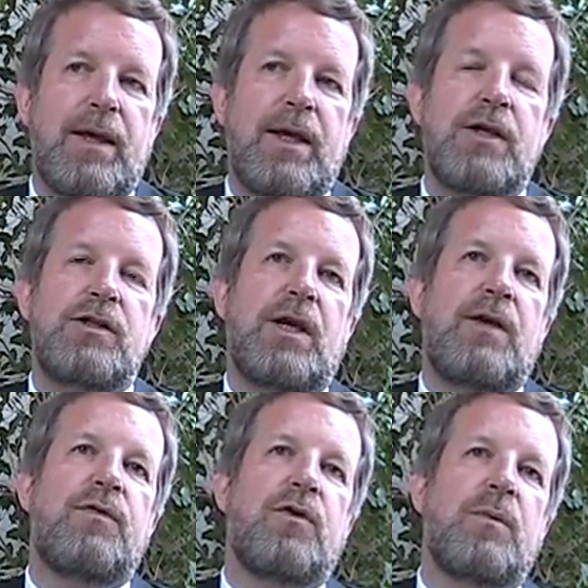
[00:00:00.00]
is a
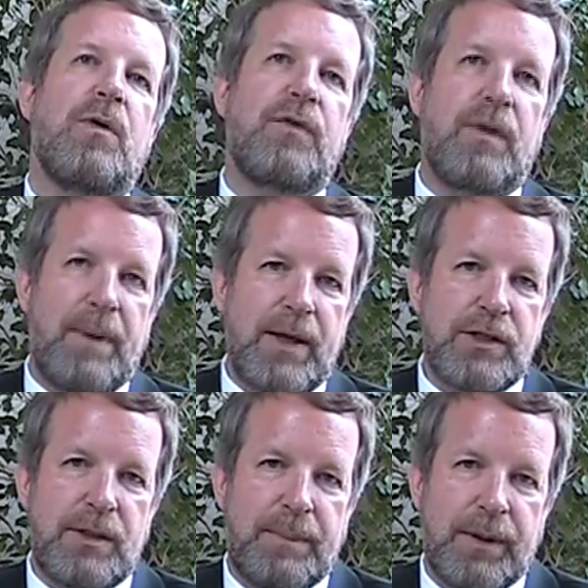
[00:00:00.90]
form of
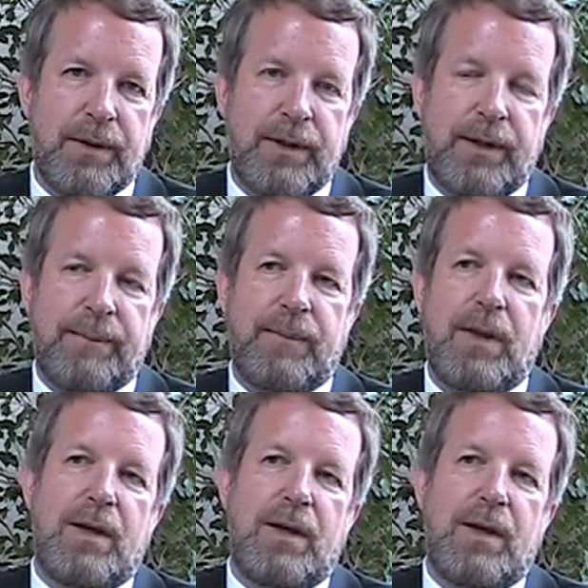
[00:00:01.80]
capacity building,